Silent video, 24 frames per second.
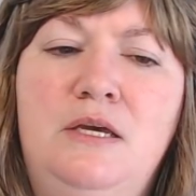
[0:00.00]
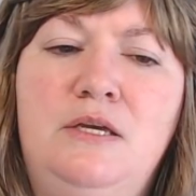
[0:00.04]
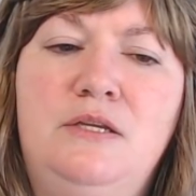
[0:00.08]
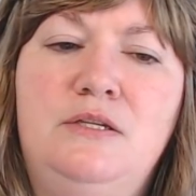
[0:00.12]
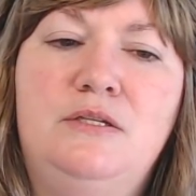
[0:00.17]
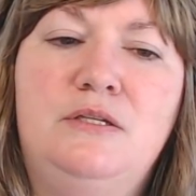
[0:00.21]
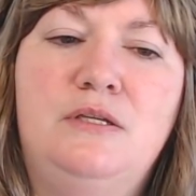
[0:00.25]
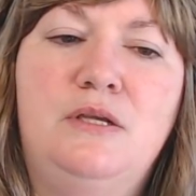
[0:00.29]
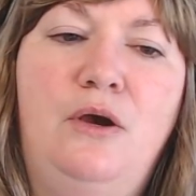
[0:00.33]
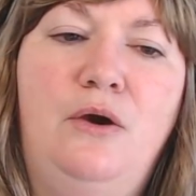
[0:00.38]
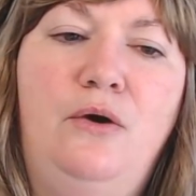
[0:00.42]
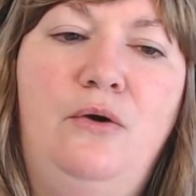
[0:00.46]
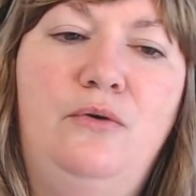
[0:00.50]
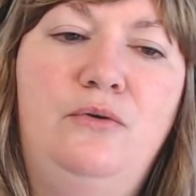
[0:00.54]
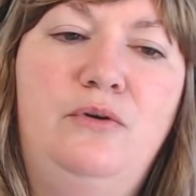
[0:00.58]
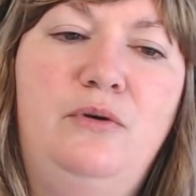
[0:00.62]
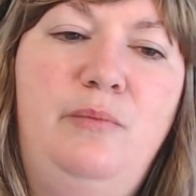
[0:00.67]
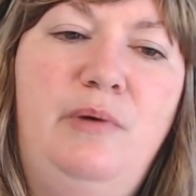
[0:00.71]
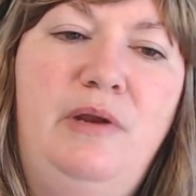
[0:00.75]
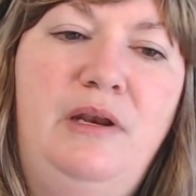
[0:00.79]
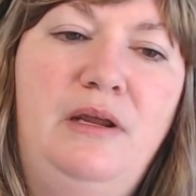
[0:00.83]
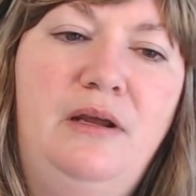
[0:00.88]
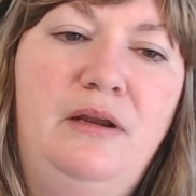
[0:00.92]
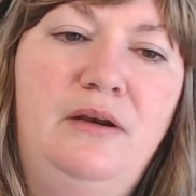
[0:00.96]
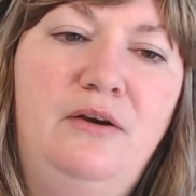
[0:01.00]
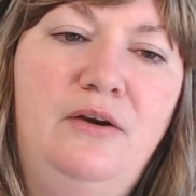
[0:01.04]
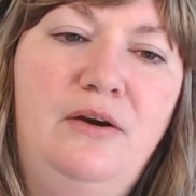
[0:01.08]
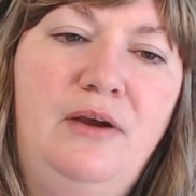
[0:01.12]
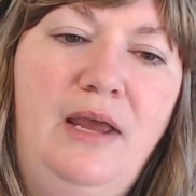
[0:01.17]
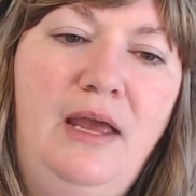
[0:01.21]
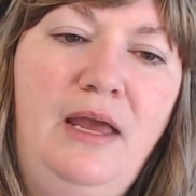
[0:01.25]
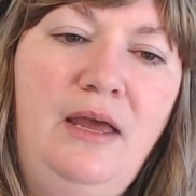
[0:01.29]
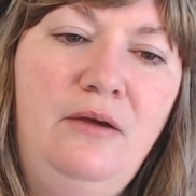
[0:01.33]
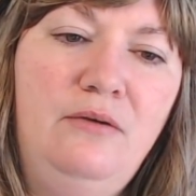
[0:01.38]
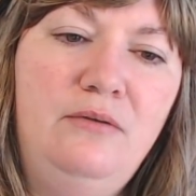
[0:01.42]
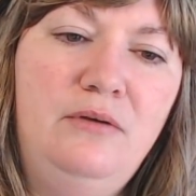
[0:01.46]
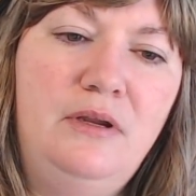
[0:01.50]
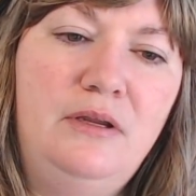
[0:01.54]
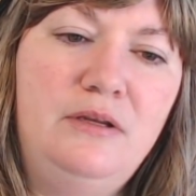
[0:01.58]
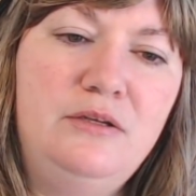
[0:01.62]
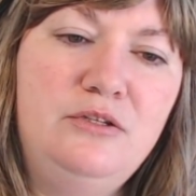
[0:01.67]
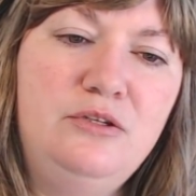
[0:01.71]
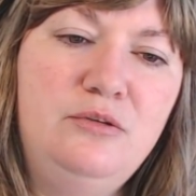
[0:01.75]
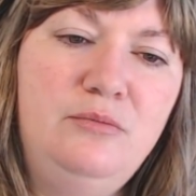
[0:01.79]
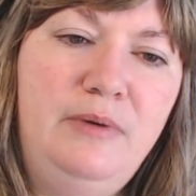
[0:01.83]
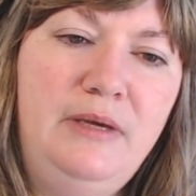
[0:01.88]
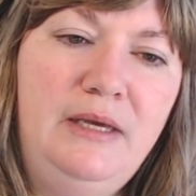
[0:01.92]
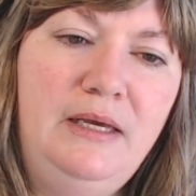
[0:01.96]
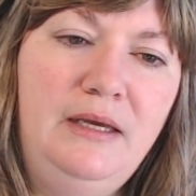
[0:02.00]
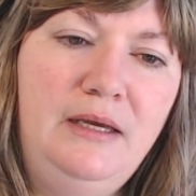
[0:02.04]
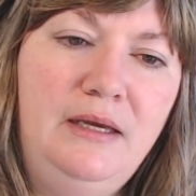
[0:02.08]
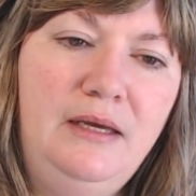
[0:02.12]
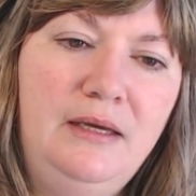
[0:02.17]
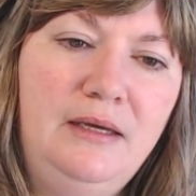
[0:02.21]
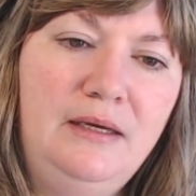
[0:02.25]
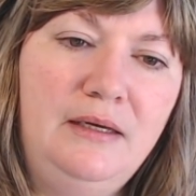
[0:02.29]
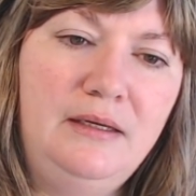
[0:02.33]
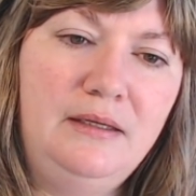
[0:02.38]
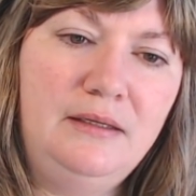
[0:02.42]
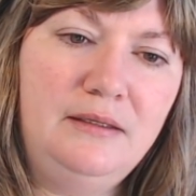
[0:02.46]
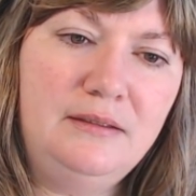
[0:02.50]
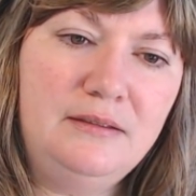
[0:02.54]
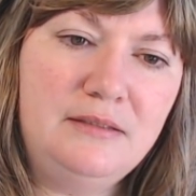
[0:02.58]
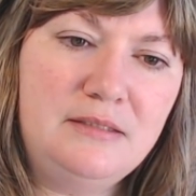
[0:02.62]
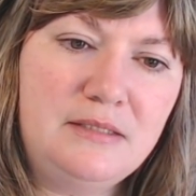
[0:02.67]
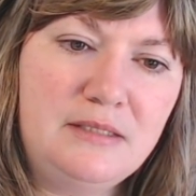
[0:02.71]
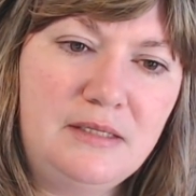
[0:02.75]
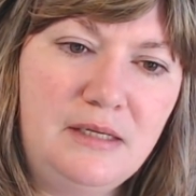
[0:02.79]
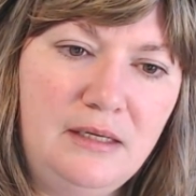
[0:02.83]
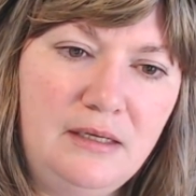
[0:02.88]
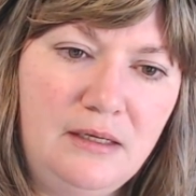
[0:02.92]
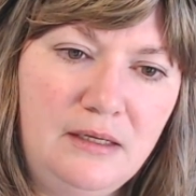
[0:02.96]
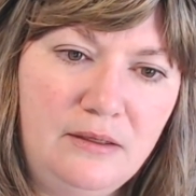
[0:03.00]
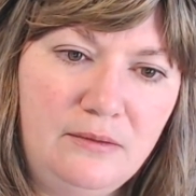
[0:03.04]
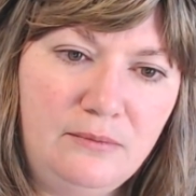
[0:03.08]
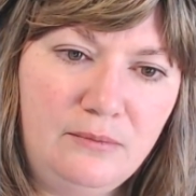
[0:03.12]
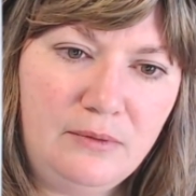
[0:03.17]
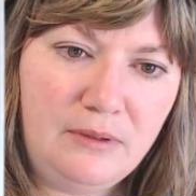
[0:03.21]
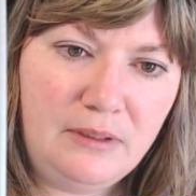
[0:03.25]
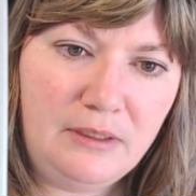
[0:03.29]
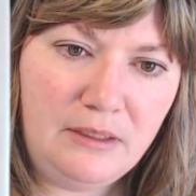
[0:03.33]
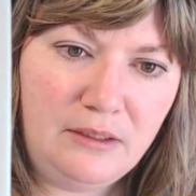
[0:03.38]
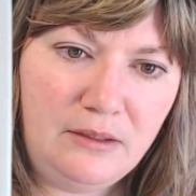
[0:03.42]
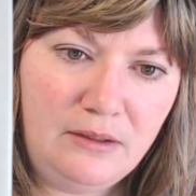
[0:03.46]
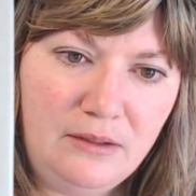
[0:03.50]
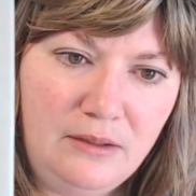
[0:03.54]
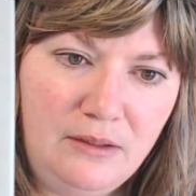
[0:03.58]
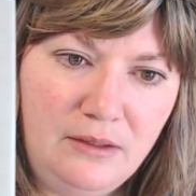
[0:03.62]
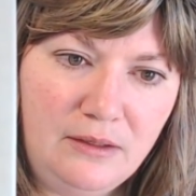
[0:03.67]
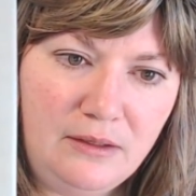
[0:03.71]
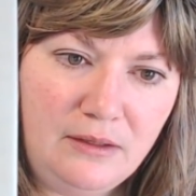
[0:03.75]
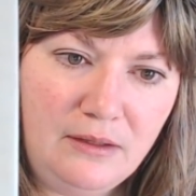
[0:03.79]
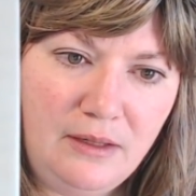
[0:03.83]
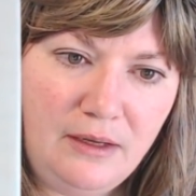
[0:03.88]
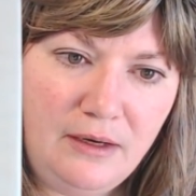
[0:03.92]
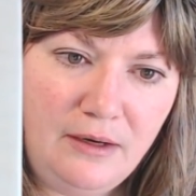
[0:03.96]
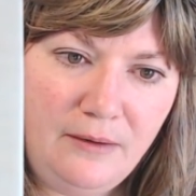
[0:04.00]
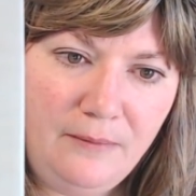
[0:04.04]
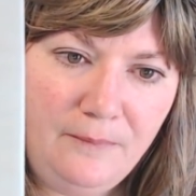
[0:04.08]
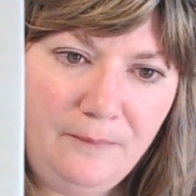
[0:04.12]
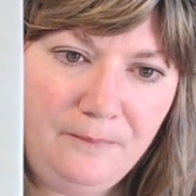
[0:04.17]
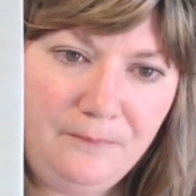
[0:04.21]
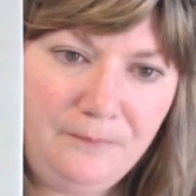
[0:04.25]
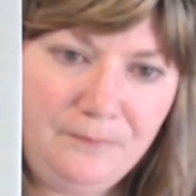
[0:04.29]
So depending on your count, not too big. And let's get a really good look there.